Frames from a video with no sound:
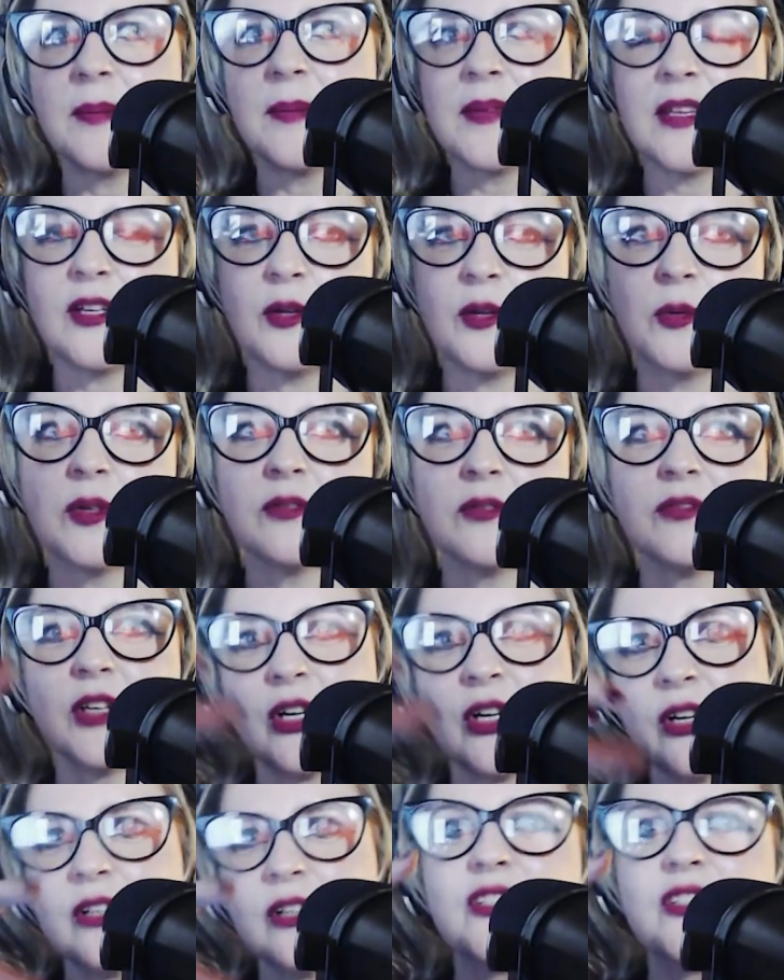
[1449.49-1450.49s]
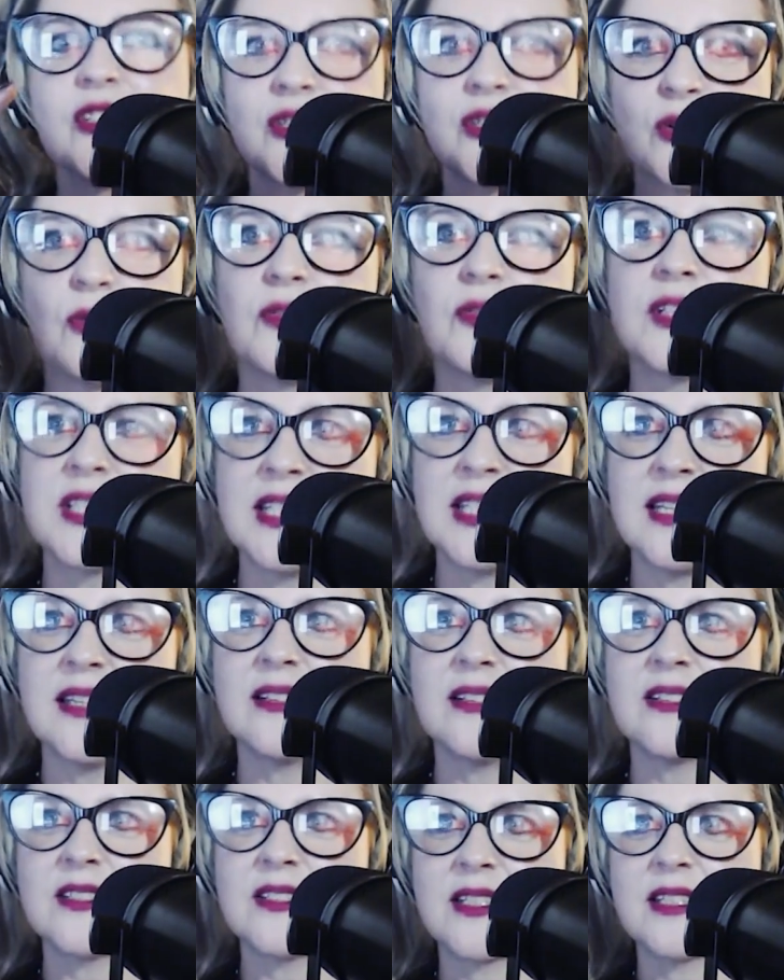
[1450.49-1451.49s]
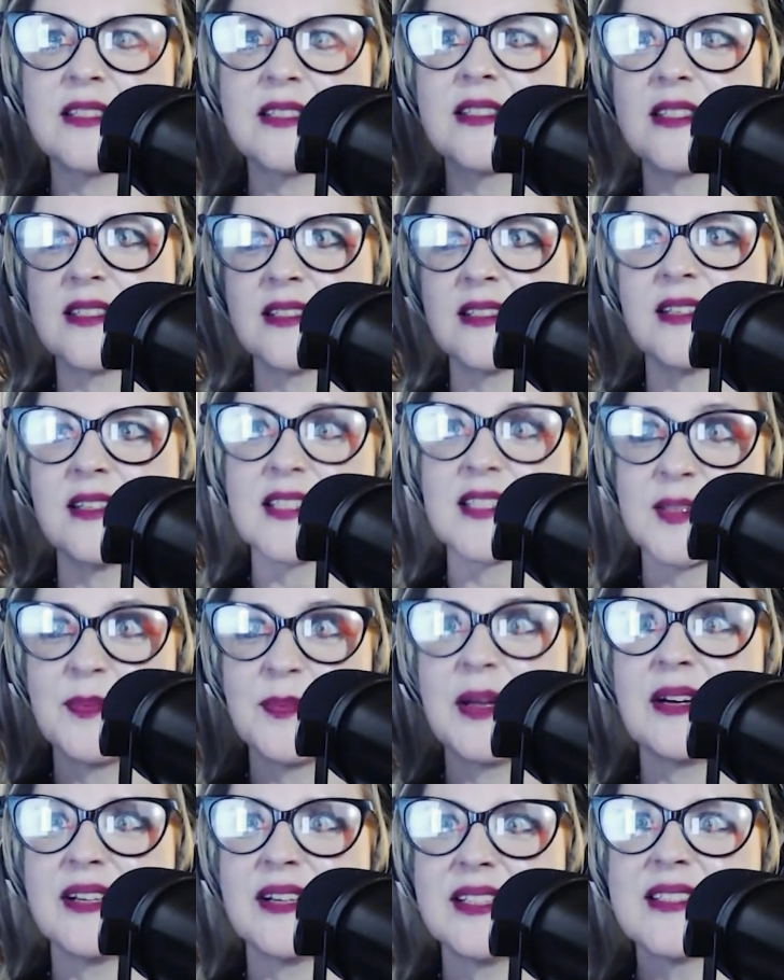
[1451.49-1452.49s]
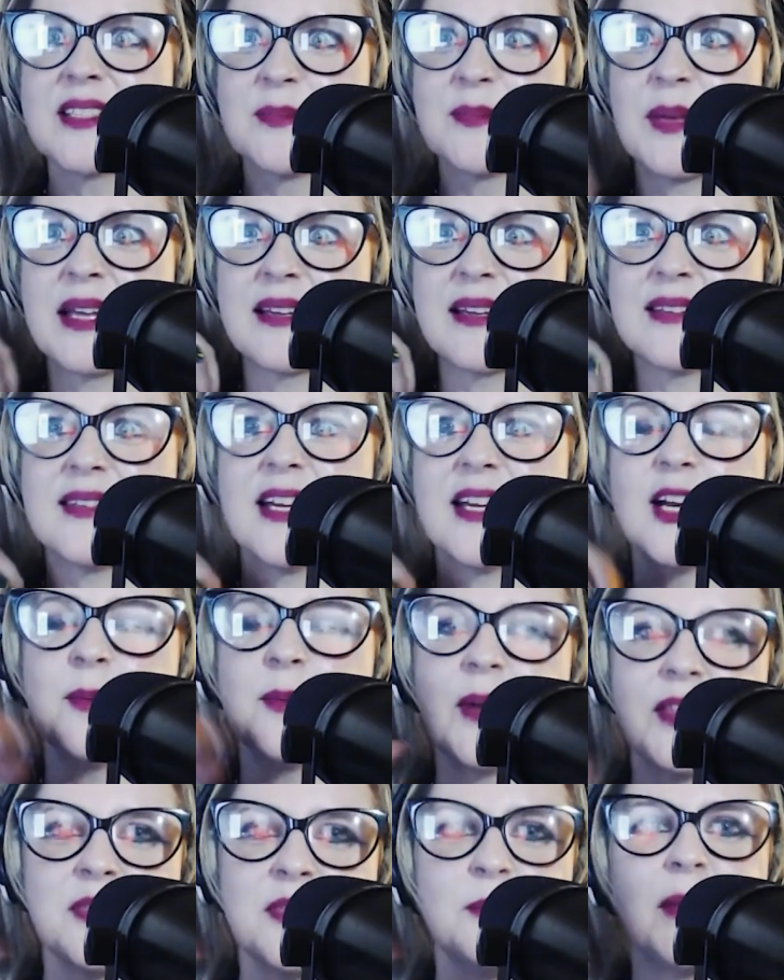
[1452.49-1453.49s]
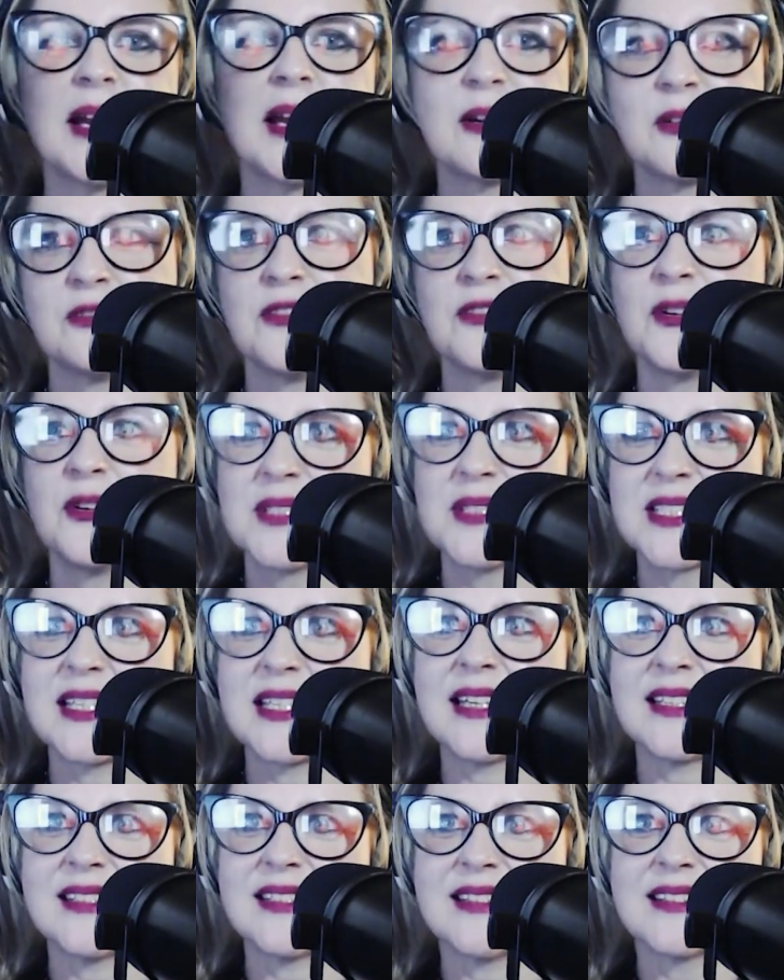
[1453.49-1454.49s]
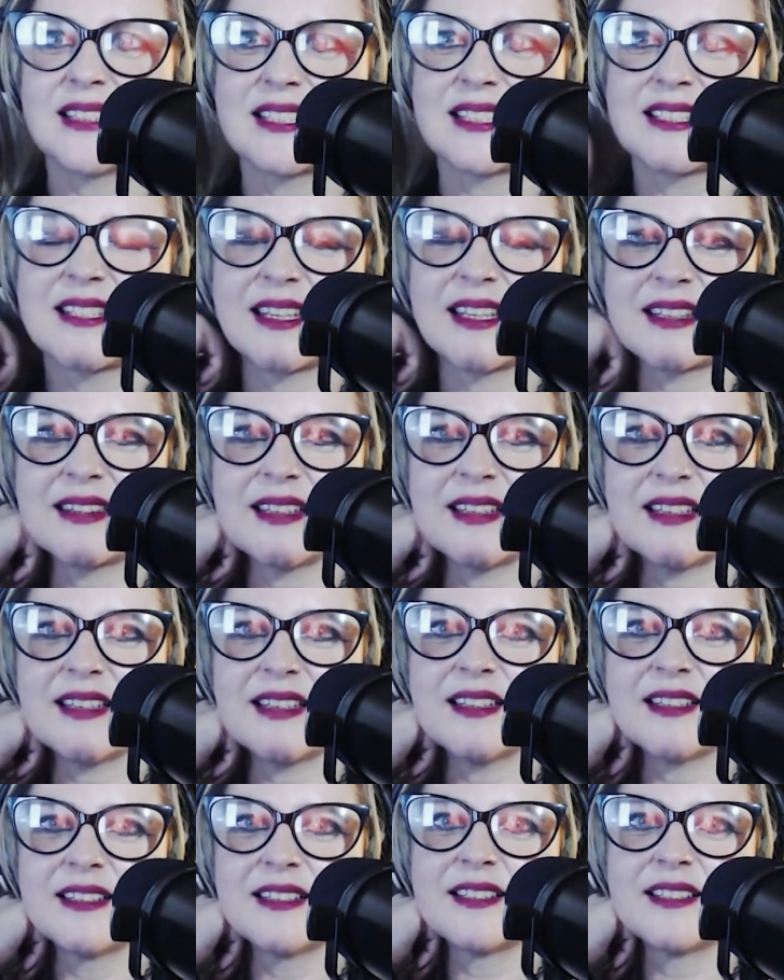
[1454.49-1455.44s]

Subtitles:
maybe that you would have learned just over the years? That's experience speaking about the microphone stand and things like that.